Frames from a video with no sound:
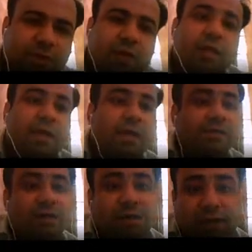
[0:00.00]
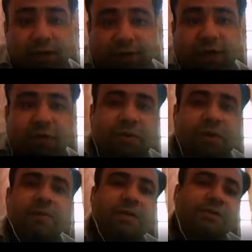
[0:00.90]
Okay. And a certain
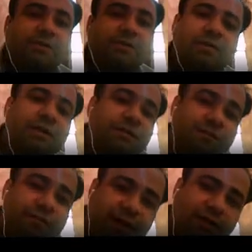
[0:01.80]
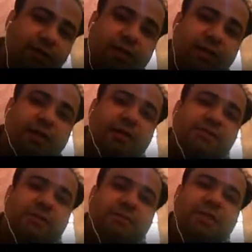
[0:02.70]
discontinuity will be considered a defect
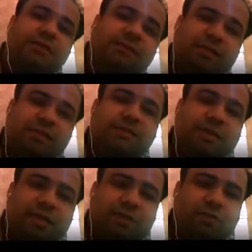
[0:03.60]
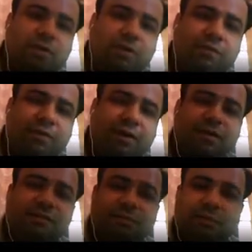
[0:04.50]
in some cases and not a
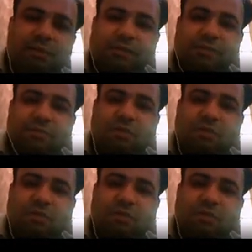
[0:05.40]
defect in some other